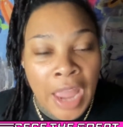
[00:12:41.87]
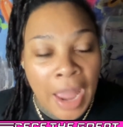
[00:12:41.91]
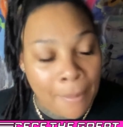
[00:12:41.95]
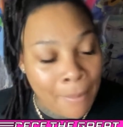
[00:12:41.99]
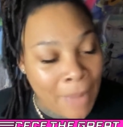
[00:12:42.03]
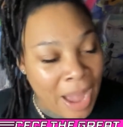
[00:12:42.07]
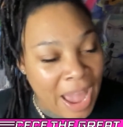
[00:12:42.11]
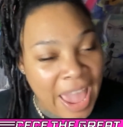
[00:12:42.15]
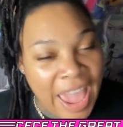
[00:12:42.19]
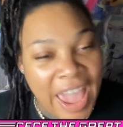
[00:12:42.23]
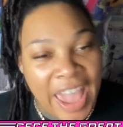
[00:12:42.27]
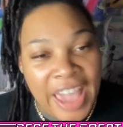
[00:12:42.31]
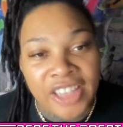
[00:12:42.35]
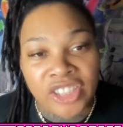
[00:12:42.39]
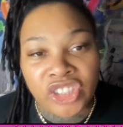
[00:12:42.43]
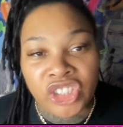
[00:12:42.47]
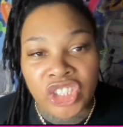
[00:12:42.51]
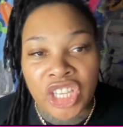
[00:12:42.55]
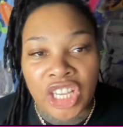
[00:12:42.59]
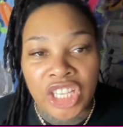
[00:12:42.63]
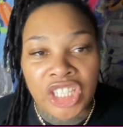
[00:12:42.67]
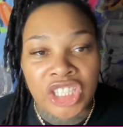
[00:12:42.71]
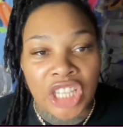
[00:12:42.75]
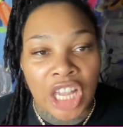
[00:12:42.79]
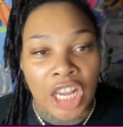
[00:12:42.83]
My ass
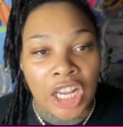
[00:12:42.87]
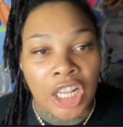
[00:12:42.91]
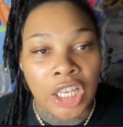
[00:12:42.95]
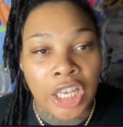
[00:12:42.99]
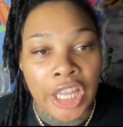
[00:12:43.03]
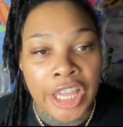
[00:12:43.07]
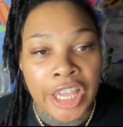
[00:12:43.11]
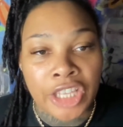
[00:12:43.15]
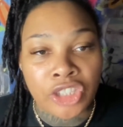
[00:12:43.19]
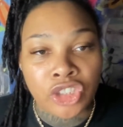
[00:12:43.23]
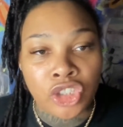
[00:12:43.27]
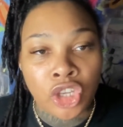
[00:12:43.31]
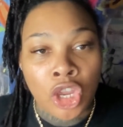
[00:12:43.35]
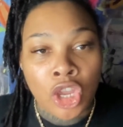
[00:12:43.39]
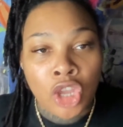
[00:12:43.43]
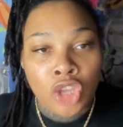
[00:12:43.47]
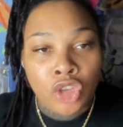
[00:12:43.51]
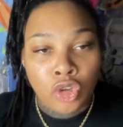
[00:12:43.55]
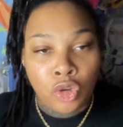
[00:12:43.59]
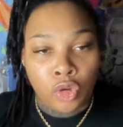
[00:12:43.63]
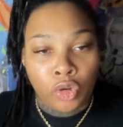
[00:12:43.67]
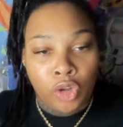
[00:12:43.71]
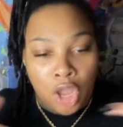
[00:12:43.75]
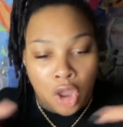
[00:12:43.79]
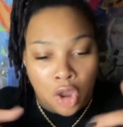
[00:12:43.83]
cheeks are clenched.
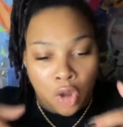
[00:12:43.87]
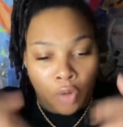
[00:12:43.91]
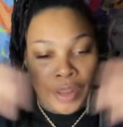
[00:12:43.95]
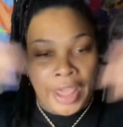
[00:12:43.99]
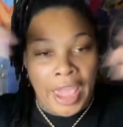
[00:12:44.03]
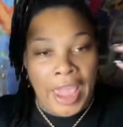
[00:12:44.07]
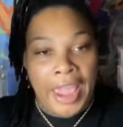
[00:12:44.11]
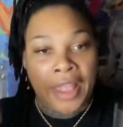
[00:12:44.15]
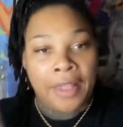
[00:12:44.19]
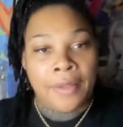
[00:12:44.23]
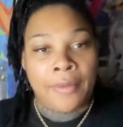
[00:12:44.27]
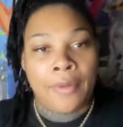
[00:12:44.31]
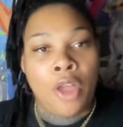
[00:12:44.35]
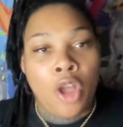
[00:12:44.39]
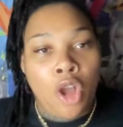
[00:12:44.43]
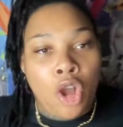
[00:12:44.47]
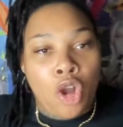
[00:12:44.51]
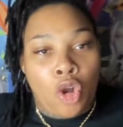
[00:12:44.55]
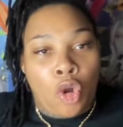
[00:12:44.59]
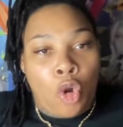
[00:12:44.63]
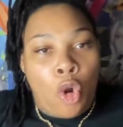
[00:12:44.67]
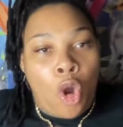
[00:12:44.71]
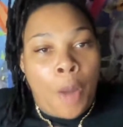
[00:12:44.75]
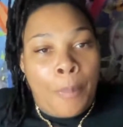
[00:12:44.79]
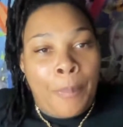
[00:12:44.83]
You know, they
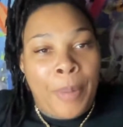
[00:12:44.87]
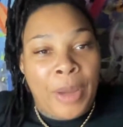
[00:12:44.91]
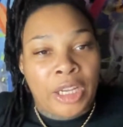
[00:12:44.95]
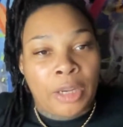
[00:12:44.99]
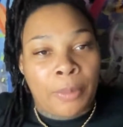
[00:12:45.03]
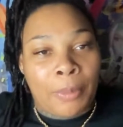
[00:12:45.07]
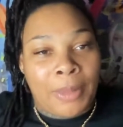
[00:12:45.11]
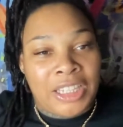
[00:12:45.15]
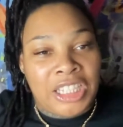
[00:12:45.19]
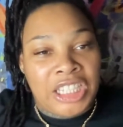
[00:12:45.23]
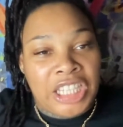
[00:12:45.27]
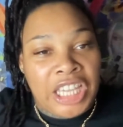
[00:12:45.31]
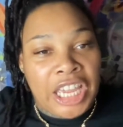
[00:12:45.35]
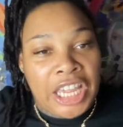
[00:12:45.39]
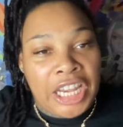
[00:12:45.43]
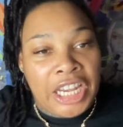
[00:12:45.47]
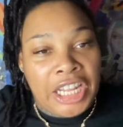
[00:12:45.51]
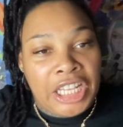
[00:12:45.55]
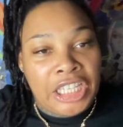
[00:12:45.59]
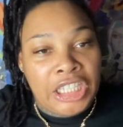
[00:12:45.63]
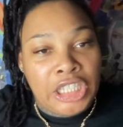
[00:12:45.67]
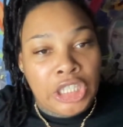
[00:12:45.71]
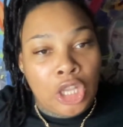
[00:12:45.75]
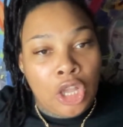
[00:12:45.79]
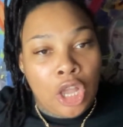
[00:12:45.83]
go up under my
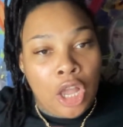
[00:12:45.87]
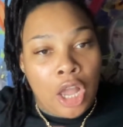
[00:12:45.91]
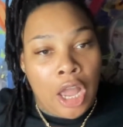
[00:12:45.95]
titties.